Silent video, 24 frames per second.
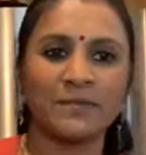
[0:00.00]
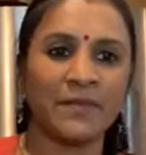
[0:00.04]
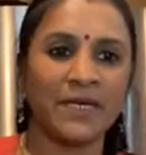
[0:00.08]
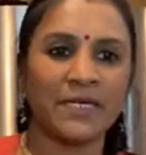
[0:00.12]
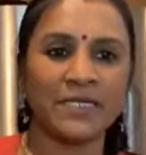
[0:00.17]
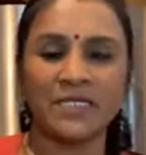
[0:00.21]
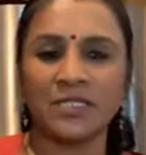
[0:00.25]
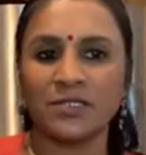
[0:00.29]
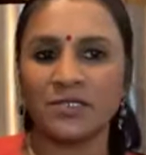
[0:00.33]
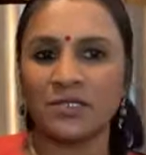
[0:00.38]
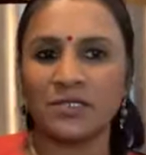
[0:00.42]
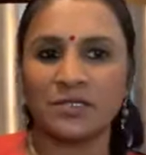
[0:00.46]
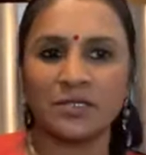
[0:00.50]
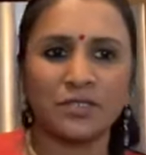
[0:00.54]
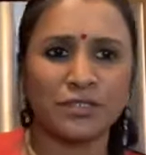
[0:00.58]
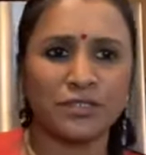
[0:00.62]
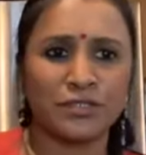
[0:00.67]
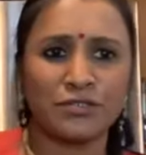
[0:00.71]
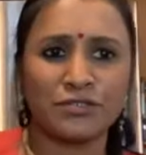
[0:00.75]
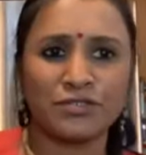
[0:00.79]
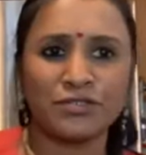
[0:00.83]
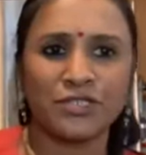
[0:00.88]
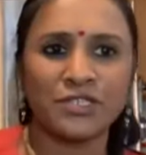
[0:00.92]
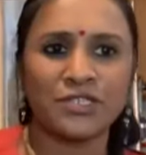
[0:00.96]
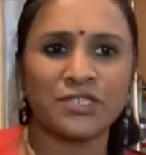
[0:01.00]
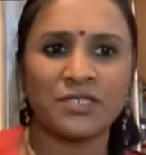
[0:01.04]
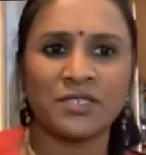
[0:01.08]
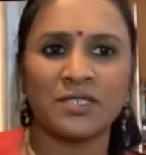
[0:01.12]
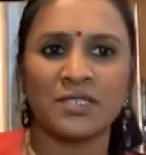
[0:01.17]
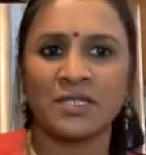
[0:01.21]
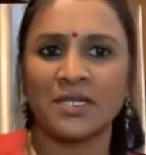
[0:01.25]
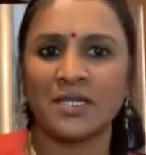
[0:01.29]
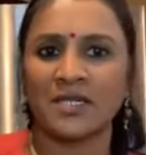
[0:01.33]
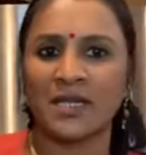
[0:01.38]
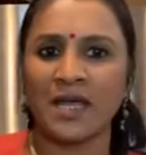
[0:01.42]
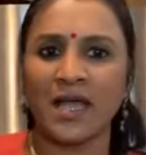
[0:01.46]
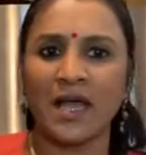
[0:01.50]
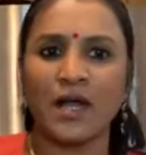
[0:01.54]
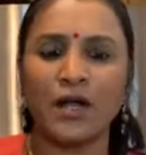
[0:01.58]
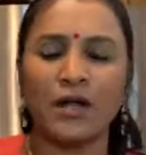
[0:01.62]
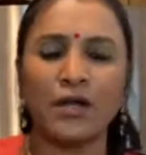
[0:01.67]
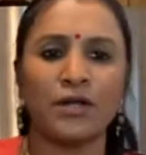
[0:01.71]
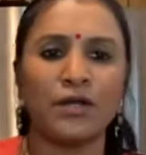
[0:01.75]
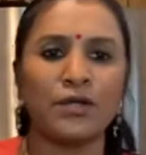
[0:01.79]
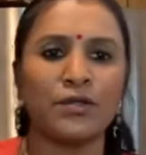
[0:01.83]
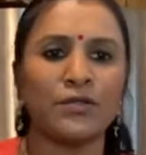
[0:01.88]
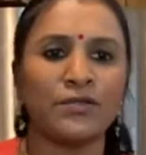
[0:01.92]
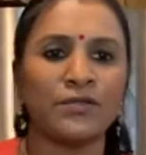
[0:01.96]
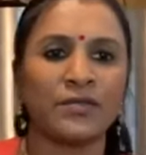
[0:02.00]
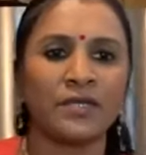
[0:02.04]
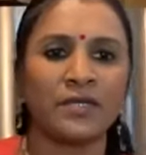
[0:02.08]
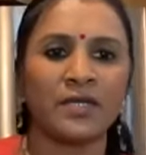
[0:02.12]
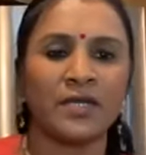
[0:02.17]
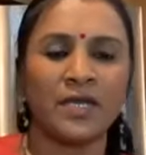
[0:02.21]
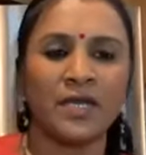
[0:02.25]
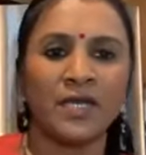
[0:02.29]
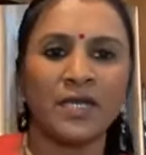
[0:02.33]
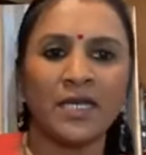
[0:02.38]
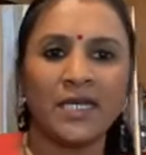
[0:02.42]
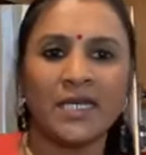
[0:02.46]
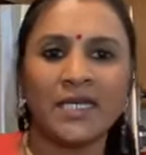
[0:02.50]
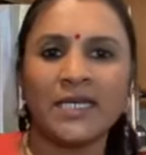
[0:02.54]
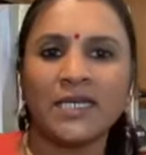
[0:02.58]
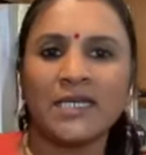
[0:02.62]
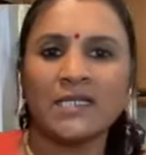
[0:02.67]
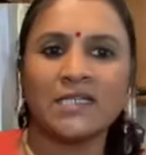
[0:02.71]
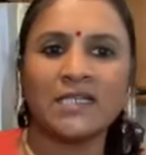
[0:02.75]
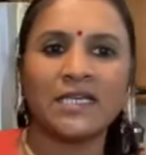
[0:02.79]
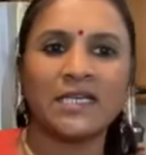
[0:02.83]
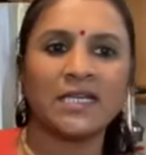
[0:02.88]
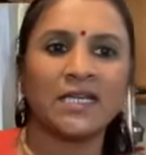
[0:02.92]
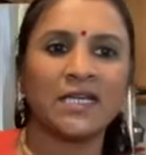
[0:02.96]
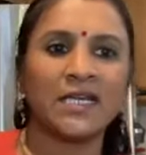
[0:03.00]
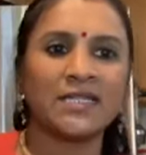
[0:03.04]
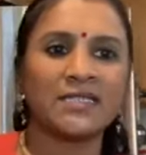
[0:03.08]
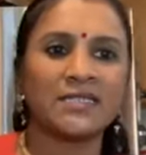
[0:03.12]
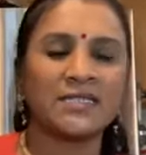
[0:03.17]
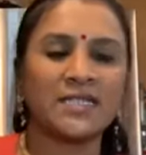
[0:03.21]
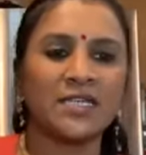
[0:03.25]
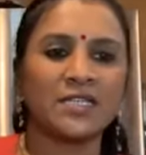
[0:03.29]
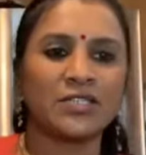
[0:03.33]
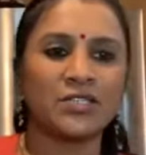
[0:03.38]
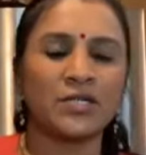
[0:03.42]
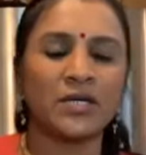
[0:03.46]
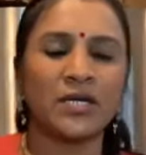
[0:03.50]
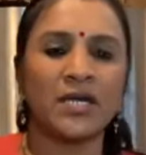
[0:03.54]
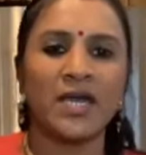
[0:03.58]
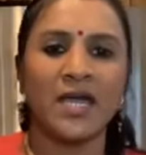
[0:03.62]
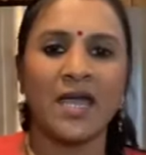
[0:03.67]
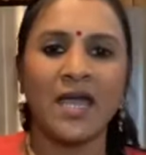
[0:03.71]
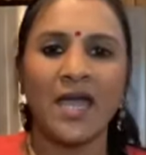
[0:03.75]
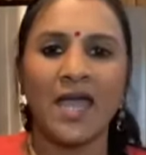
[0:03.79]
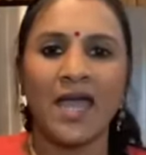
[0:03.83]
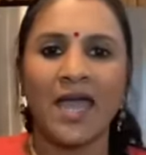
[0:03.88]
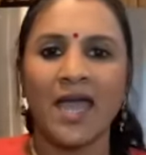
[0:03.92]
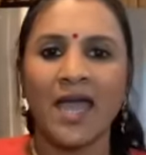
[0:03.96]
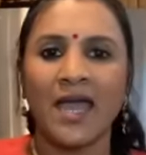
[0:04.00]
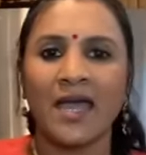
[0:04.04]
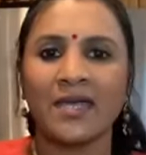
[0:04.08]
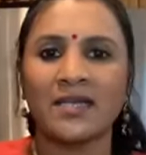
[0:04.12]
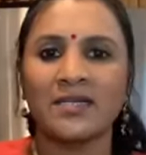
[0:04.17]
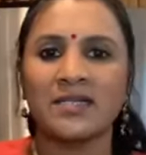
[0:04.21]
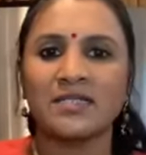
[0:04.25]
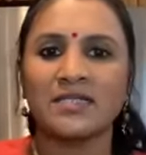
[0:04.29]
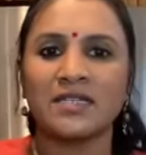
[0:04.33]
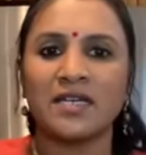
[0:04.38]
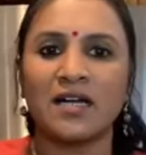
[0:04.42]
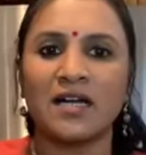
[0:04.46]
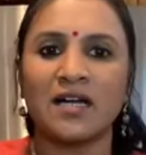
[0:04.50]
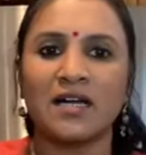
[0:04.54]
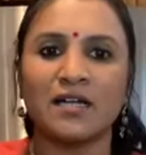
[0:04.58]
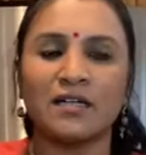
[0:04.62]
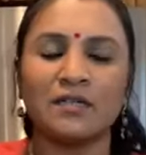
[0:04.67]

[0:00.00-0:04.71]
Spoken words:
my teachers in nutrition and health and healing, etc., and